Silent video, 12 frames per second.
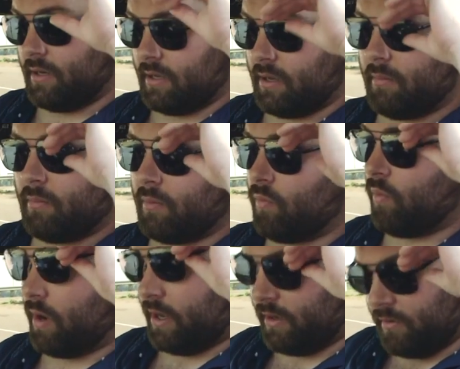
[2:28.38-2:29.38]
I'm
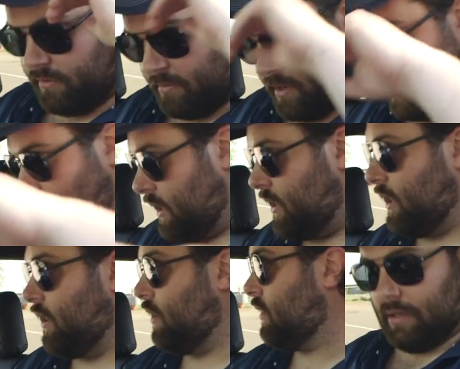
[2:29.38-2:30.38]
weighing over my head
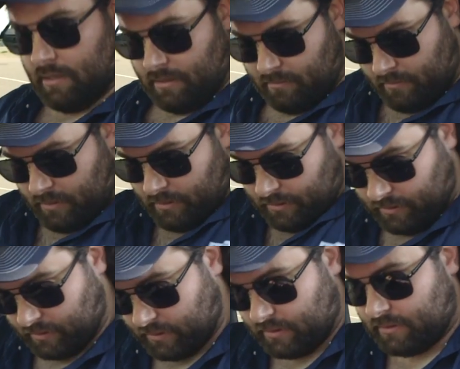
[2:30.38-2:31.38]
here.
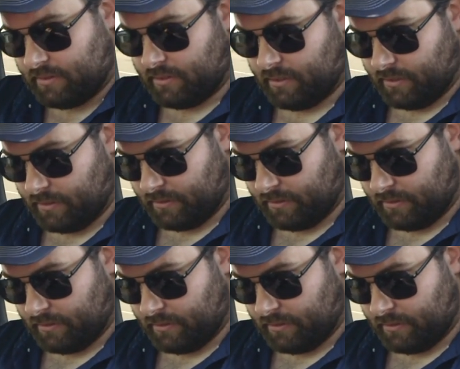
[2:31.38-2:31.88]
Let's see.